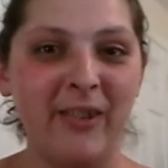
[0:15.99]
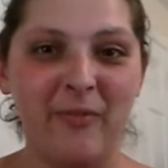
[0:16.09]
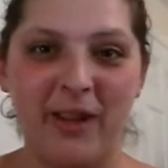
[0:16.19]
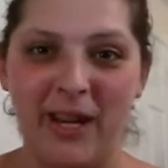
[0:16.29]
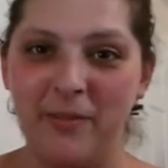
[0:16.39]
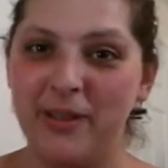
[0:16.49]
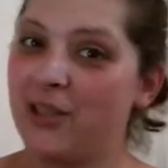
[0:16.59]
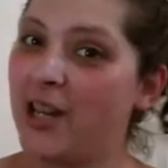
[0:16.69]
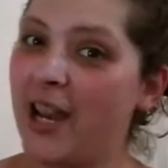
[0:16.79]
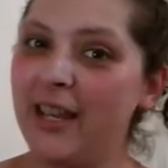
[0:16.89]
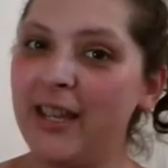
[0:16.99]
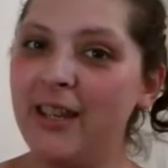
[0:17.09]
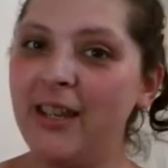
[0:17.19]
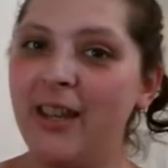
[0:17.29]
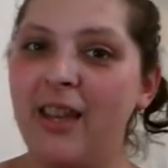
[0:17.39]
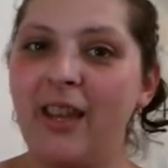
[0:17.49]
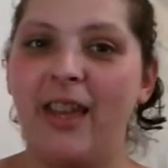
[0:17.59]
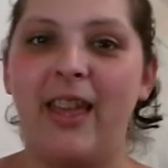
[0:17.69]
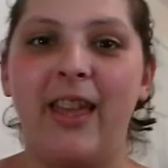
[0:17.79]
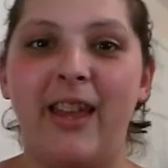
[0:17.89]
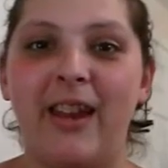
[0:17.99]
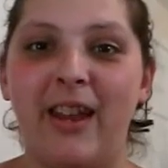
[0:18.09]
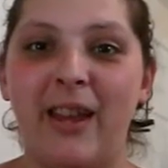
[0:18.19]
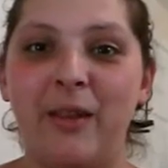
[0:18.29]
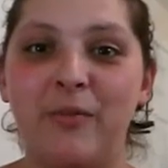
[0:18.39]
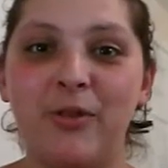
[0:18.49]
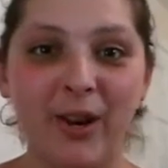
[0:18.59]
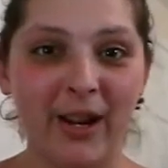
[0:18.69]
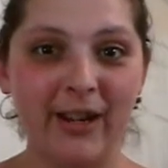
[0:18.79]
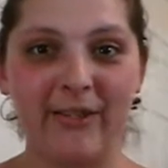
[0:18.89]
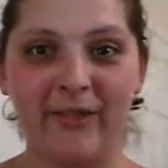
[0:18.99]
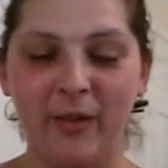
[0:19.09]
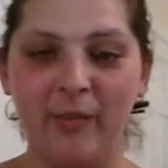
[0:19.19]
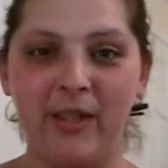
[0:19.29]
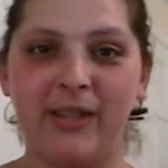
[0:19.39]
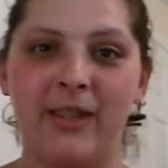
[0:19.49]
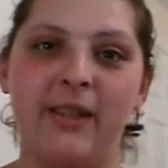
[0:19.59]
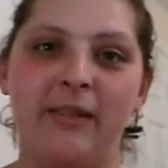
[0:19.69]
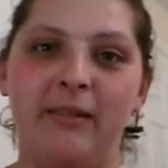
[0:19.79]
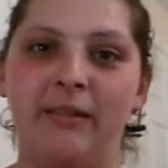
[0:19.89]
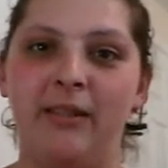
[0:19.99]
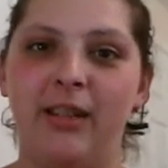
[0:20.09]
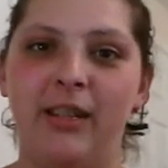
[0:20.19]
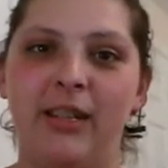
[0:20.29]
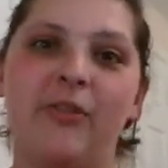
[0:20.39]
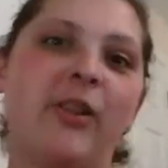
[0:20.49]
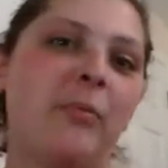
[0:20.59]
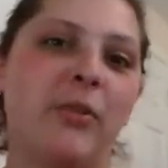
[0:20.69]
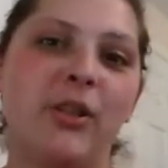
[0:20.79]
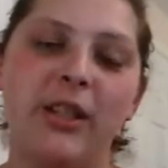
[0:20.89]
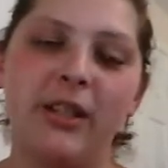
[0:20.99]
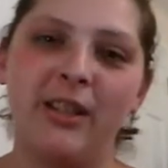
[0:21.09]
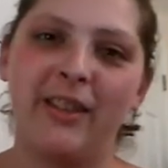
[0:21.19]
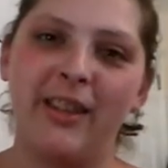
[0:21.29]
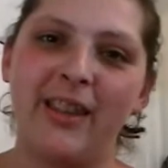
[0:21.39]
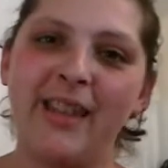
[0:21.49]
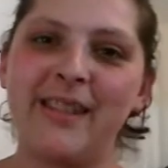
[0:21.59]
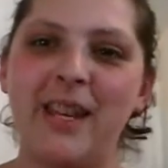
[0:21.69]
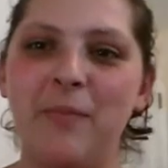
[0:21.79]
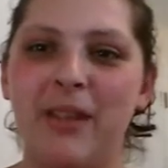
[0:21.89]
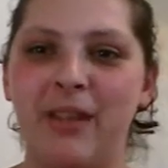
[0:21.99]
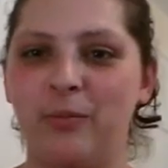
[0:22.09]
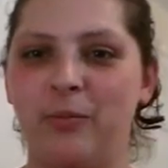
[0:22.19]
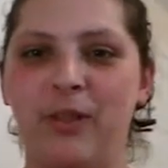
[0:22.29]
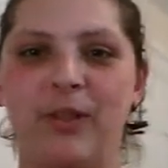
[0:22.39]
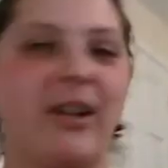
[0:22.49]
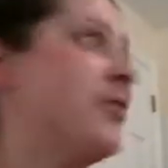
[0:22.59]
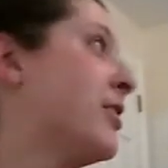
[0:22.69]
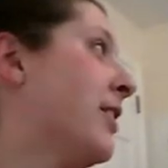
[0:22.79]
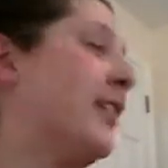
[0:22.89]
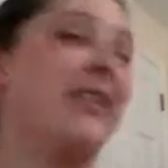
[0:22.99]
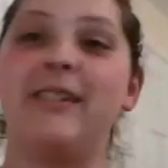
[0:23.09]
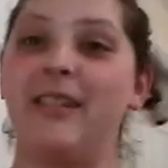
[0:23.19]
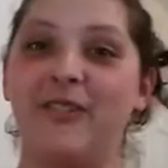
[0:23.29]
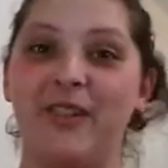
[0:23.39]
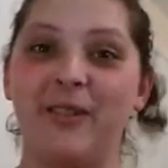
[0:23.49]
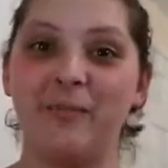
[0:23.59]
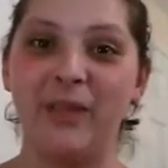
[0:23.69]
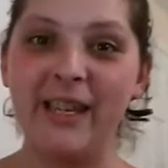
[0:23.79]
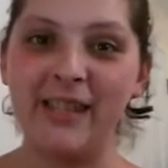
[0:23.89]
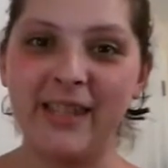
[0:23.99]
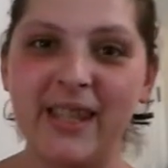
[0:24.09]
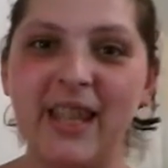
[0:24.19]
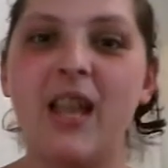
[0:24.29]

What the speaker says: My name is Jackie, and I am trying to film this on a different machine than last time, and we are obviously in a different place.